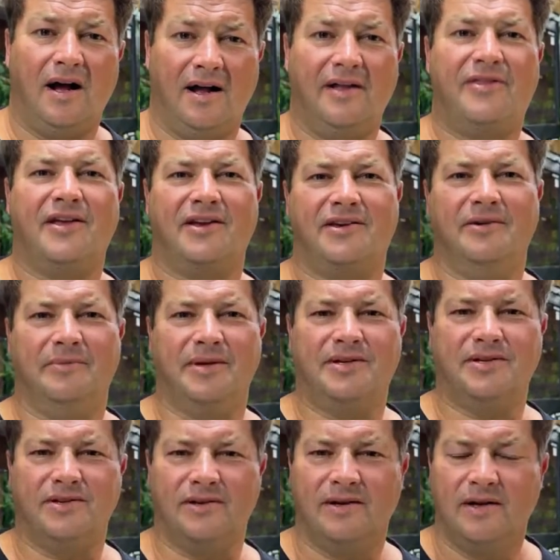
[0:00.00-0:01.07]
Oh, thank you, me
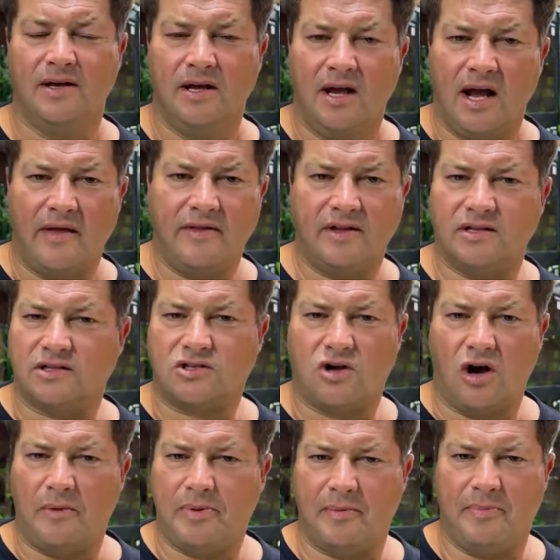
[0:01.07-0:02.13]
too. And then this
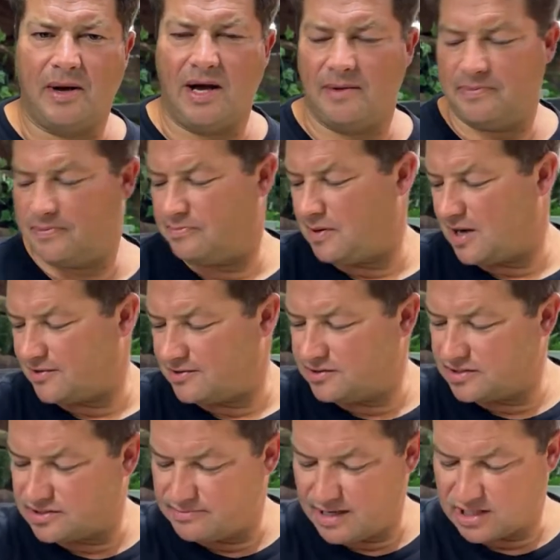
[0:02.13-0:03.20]
carpet python
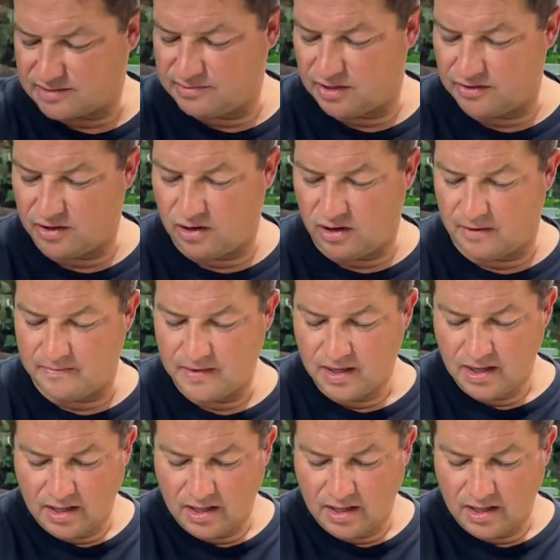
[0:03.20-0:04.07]
just smashed me on the arm.